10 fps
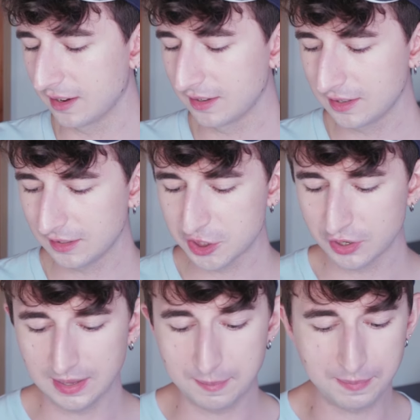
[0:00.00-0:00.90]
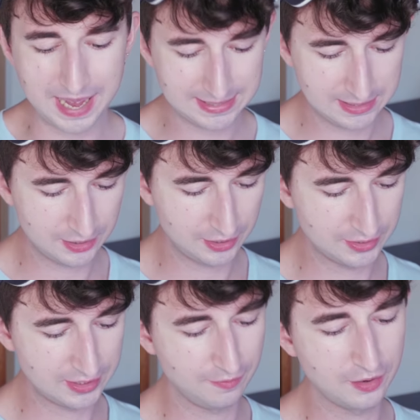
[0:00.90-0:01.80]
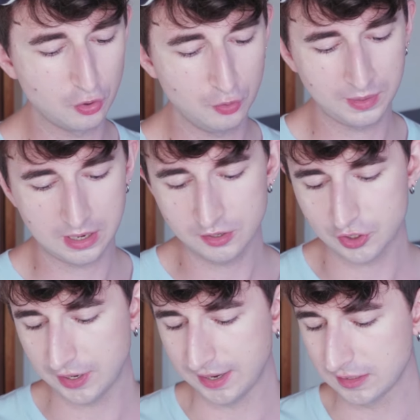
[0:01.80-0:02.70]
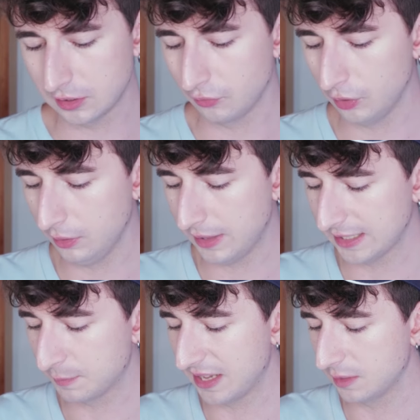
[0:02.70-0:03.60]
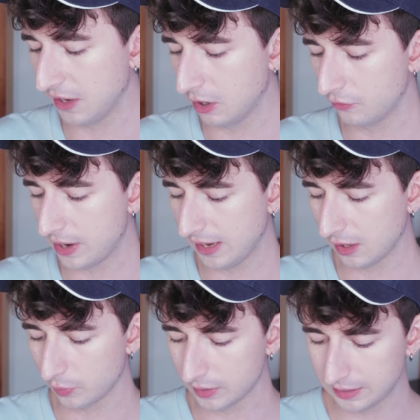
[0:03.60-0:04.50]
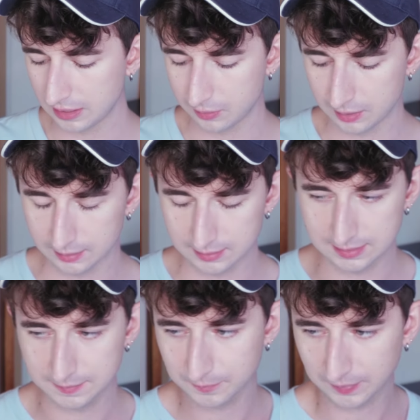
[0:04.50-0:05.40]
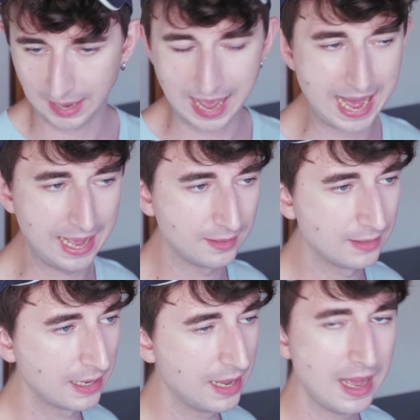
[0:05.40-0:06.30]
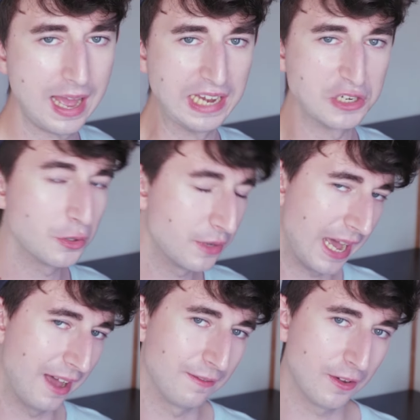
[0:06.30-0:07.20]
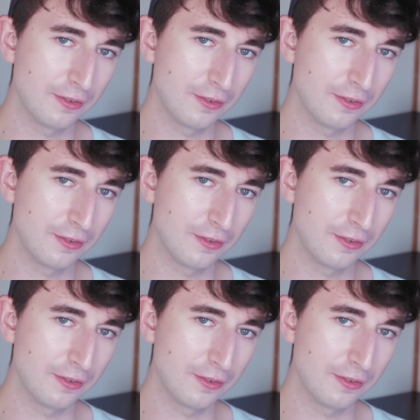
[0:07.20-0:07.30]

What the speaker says: are cultural ambassadors of their home countries, a role that expands beyond regular working hours. Ah, I should have